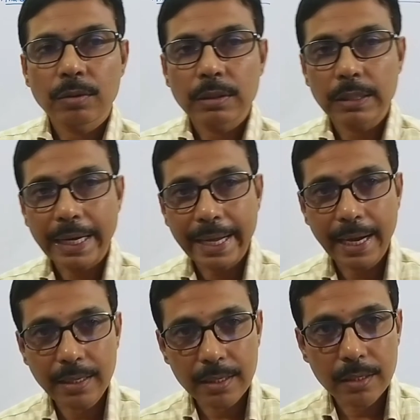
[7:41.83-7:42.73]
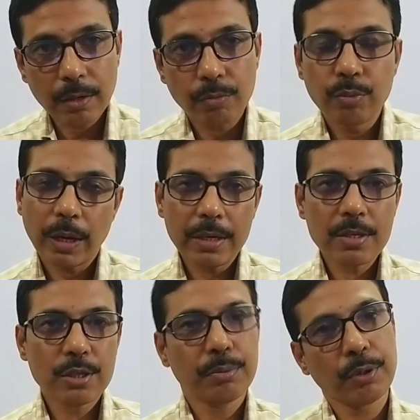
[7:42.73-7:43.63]
The cat
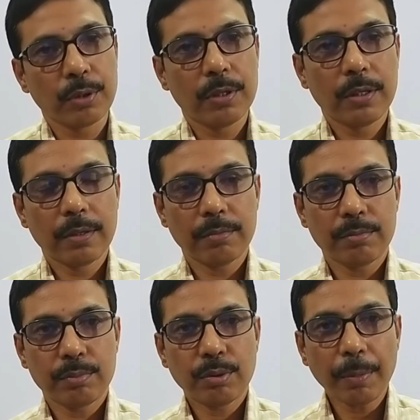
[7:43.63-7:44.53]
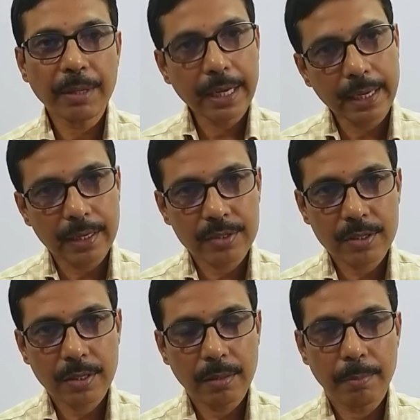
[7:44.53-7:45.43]
wants food from the guest,